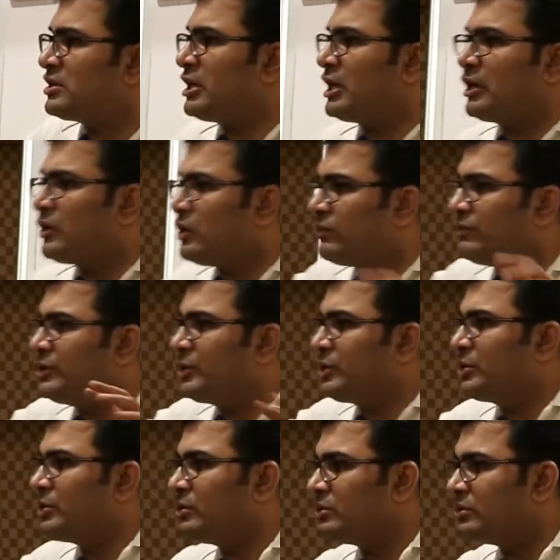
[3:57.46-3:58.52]
it will go, we
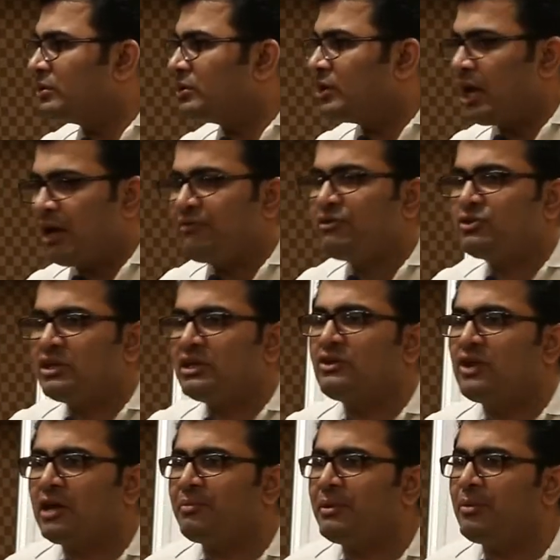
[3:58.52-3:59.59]
don't know. Have you seen
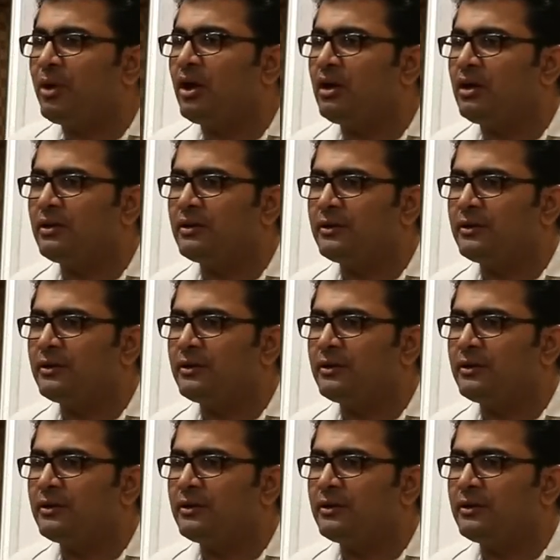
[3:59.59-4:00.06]
rugby ball?